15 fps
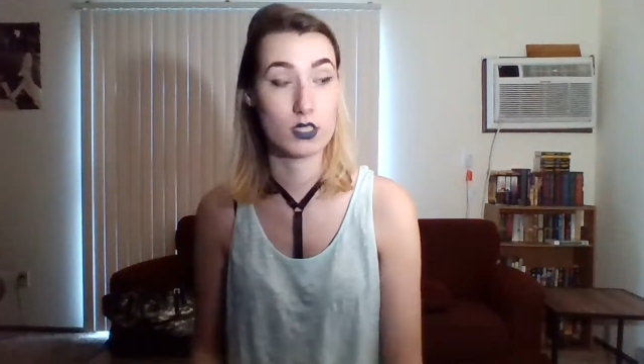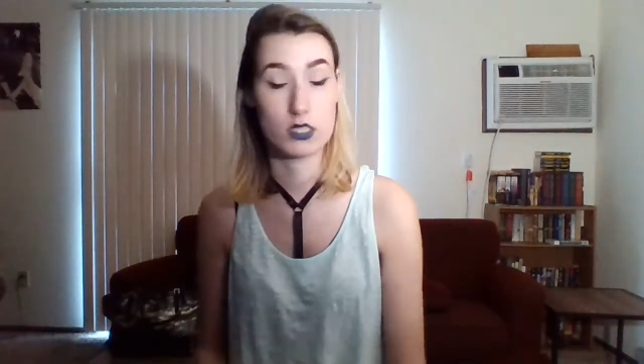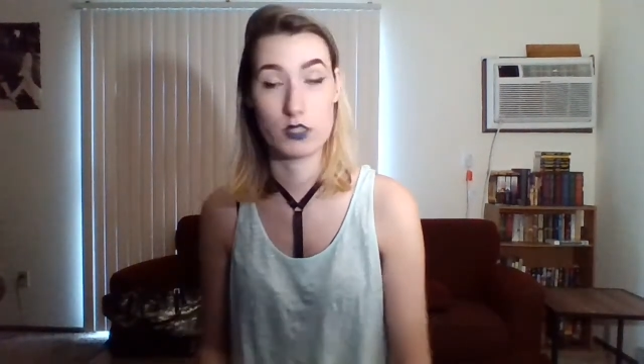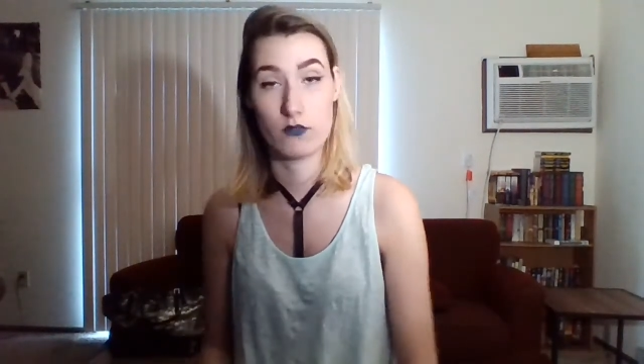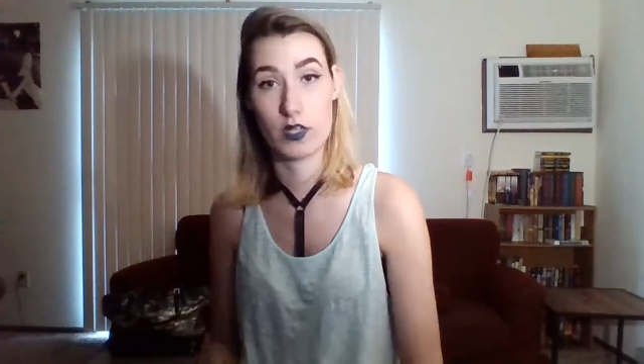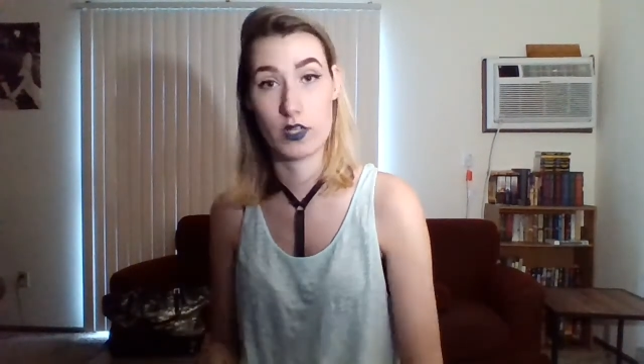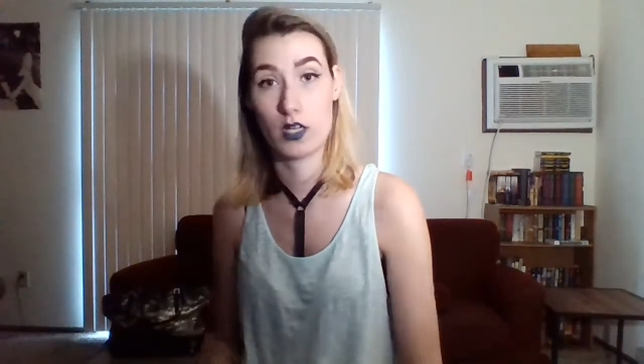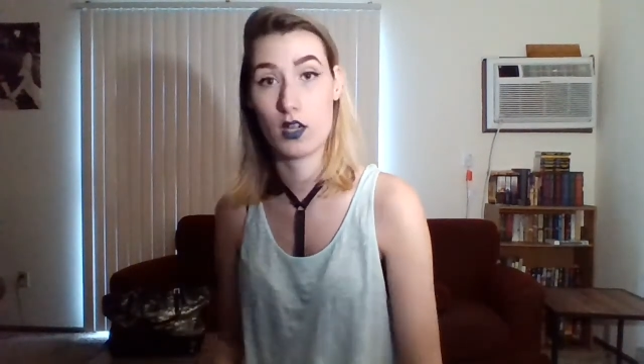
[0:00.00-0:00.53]
It's
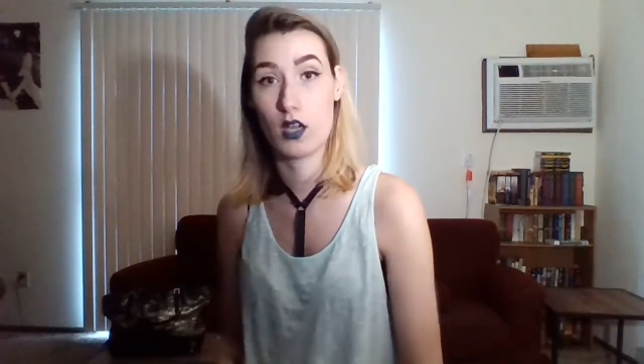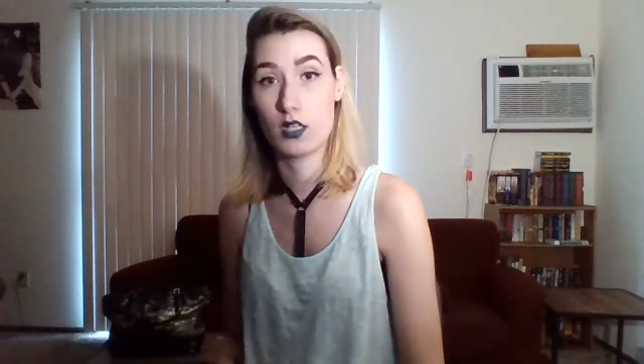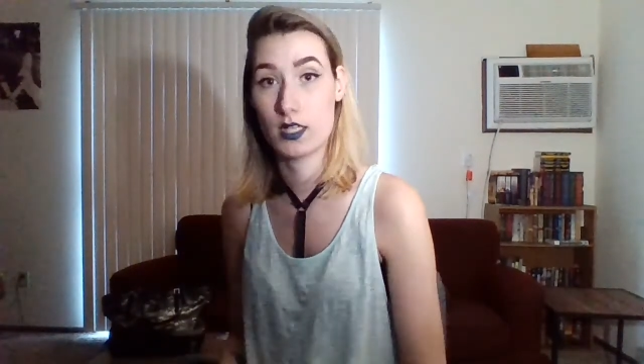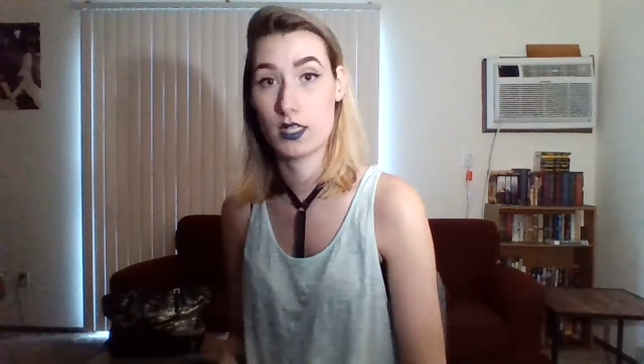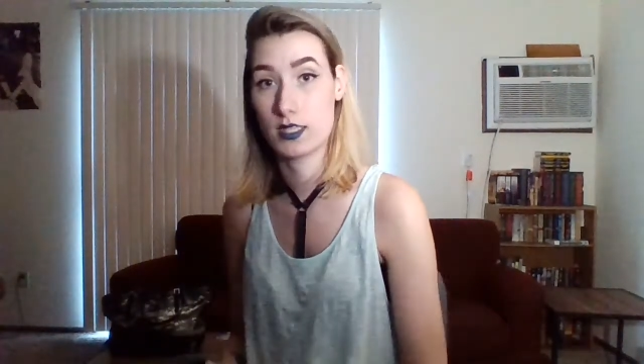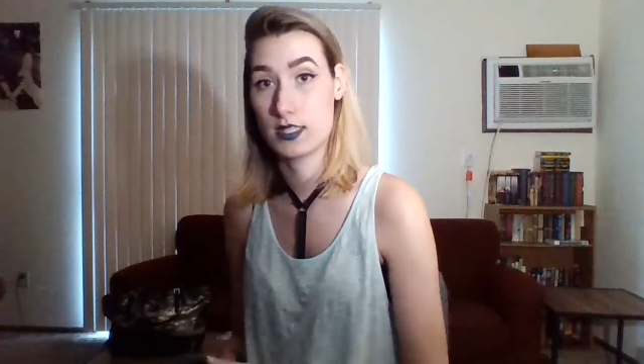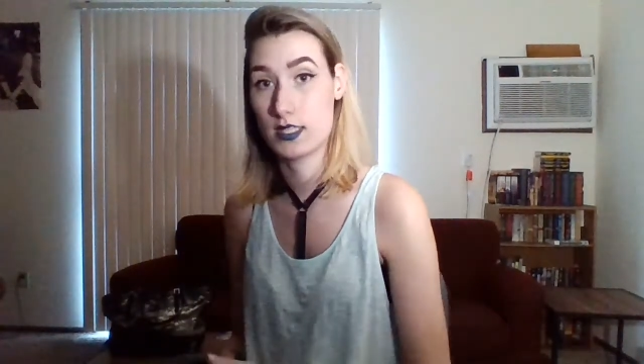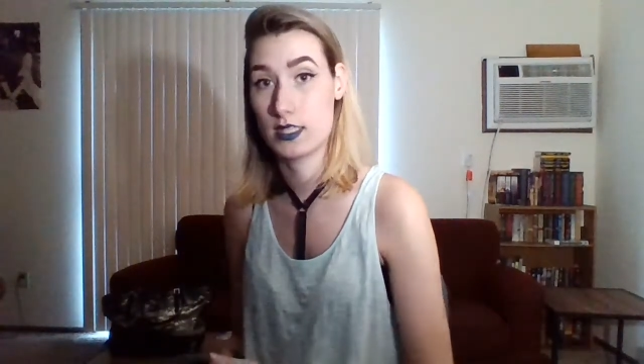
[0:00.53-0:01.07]
very
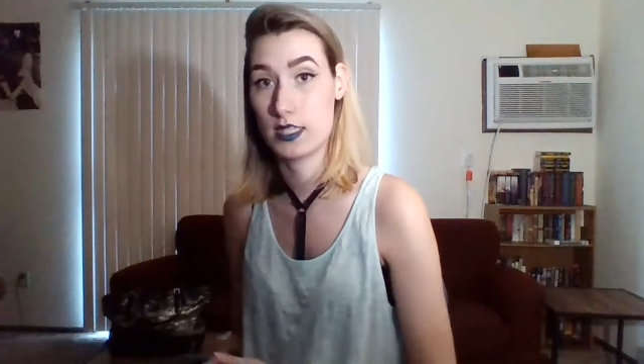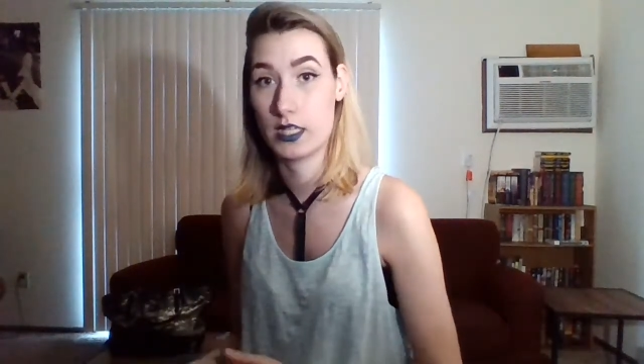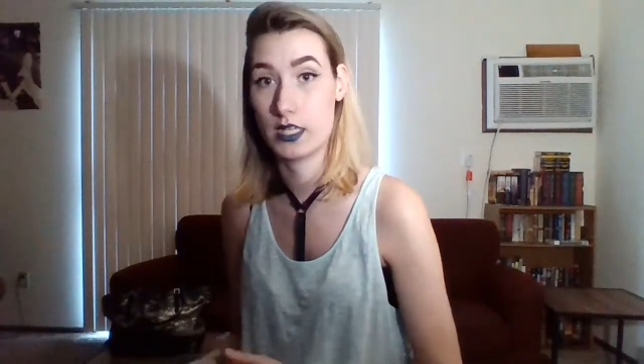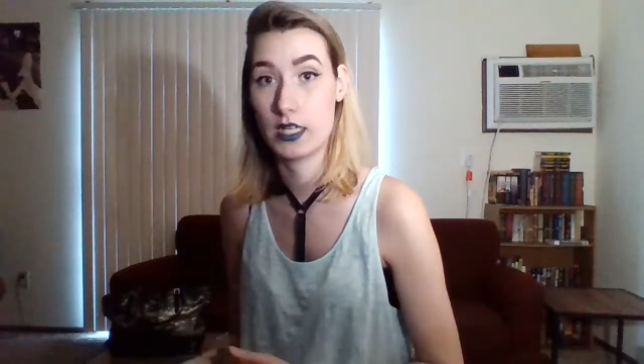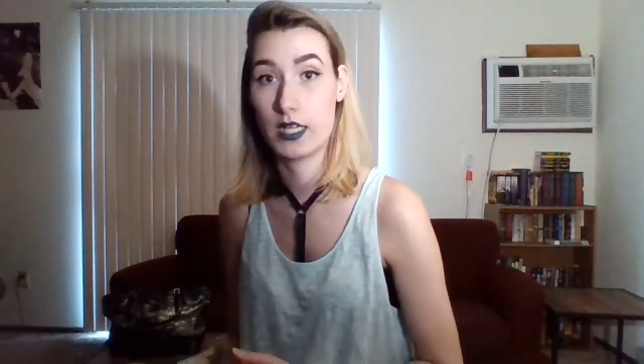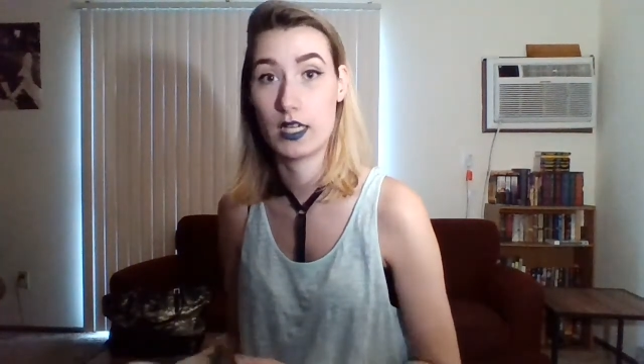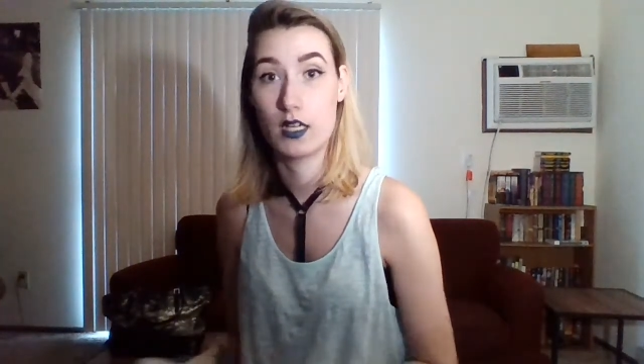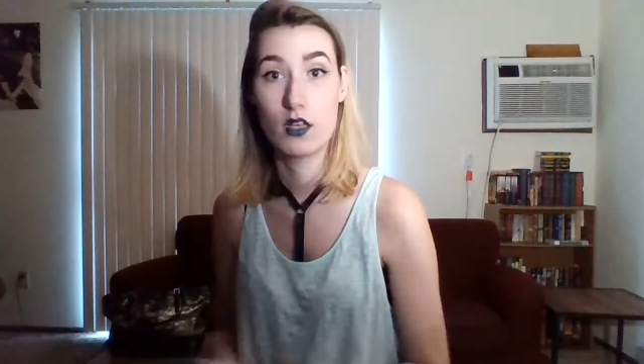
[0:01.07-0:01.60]

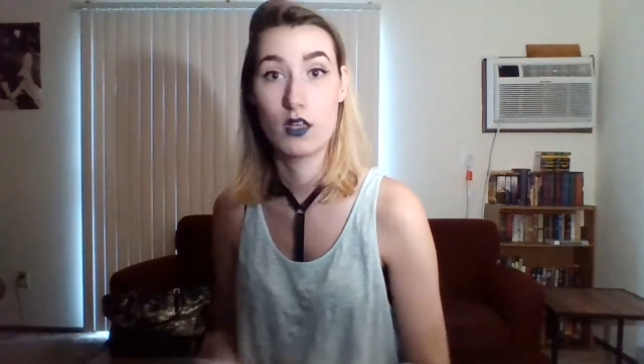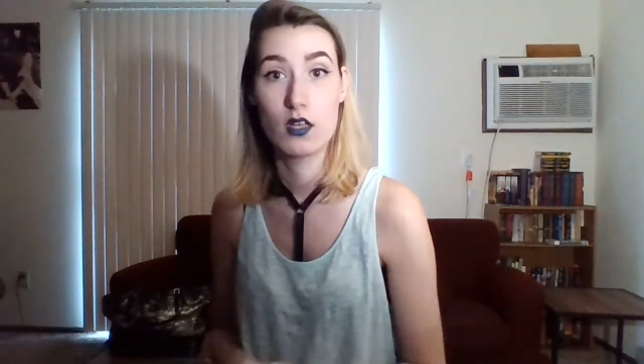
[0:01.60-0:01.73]
unnecessary.